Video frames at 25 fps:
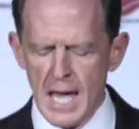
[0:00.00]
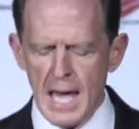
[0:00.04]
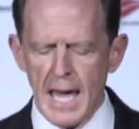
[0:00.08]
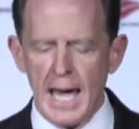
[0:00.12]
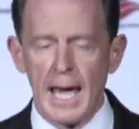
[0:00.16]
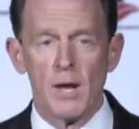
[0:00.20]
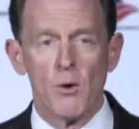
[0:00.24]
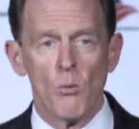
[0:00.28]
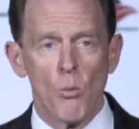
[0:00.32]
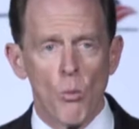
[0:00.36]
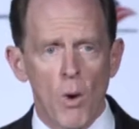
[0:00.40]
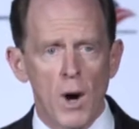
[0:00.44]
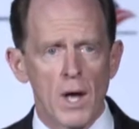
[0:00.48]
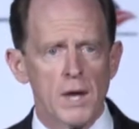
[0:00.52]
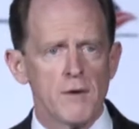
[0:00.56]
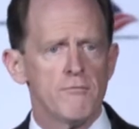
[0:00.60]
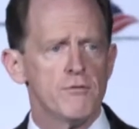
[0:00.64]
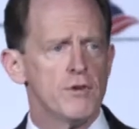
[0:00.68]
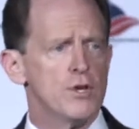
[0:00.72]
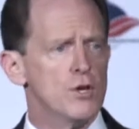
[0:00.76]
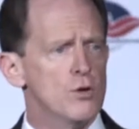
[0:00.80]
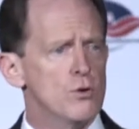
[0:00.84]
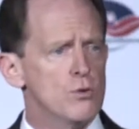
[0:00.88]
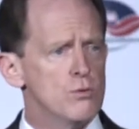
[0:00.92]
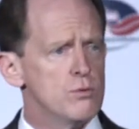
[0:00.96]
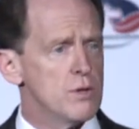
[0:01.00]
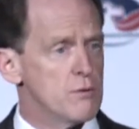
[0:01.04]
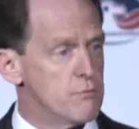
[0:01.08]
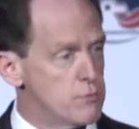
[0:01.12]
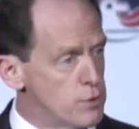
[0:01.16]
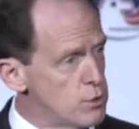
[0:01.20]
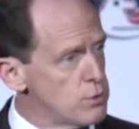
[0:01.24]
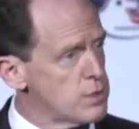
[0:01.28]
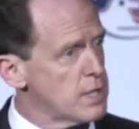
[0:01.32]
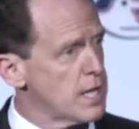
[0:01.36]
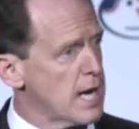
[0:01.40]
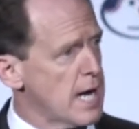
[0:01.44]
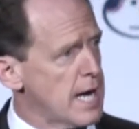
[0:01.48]
And one view, the
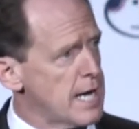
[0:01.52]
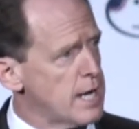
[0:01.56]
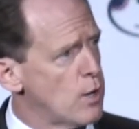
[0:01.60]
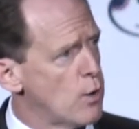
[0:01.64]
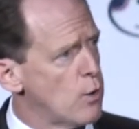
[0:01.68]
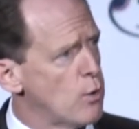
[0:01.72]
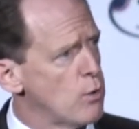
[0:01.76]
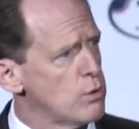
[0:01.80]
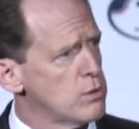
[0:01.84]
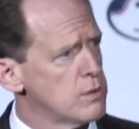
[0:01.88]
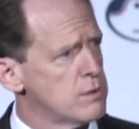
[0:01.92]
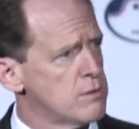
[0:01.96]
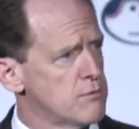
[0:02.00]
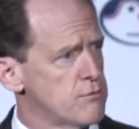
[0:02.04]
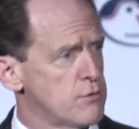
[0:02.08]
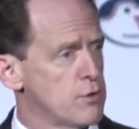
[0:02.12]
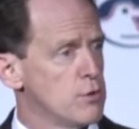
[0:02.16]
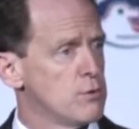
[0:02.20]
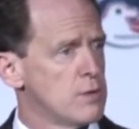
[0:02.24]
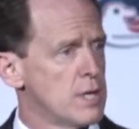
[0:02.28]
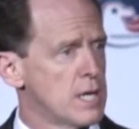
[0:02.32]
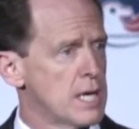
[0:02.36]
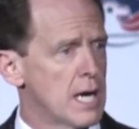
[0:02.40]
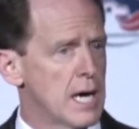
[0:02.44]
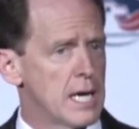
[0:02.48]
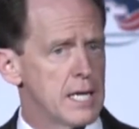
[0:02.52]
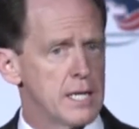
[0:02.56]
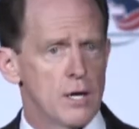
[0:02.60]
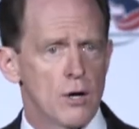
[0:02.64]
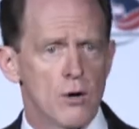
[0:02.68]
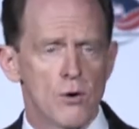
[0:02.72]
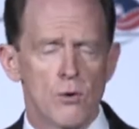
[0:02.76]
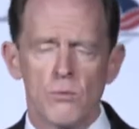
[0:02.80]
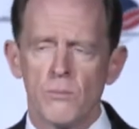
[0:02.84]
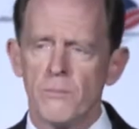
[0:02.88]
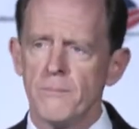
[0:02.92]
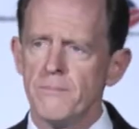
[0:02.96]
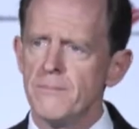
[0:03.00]
view that I hold, the view that I
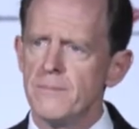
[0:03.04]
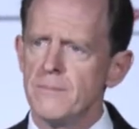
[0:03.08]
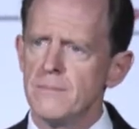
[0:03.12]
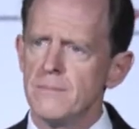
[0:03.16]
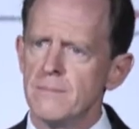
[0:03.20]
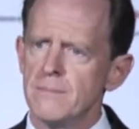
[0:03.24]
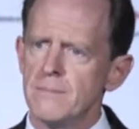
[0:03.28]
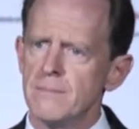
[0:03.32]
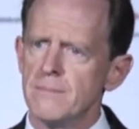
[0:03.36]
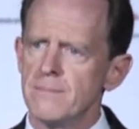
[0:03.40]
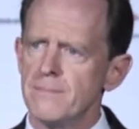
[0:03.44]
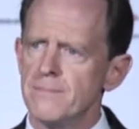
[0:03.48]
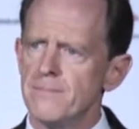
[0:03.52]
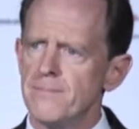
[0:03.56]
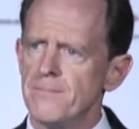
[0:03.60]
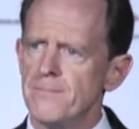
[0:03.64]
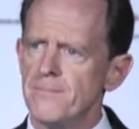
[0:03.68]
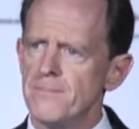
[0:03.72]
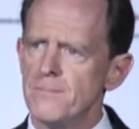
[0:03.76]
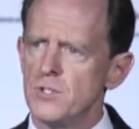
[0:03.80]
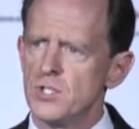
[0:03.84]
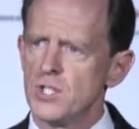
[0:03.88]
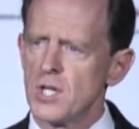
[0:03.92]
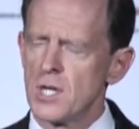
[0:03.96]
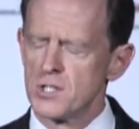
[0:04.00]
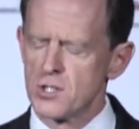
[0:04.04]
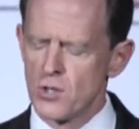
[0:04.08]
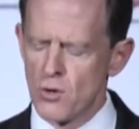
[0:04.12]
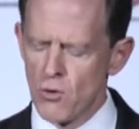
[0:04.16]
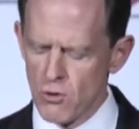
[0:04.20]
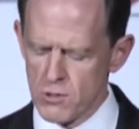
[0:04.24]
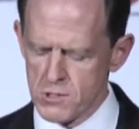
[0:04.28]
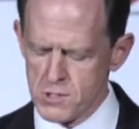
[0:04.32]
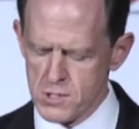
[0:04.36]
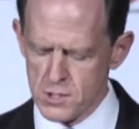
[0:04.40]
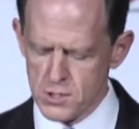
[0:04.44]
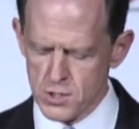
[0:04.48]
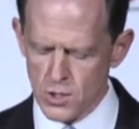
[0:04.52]
know Judge
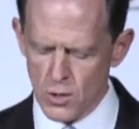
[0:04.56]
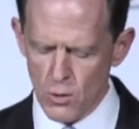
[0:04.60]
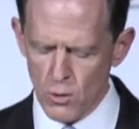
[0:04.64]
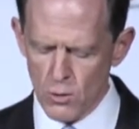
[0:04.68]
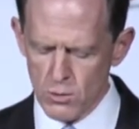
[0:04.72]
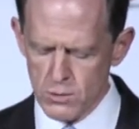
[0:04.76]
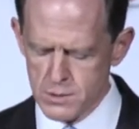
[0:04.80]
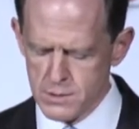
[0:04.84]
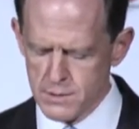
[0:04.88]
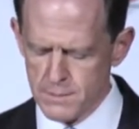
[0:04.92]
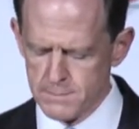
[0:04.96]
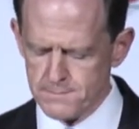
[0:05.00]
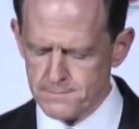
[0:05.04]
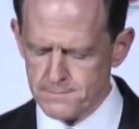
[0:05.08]
Gorsuch holds,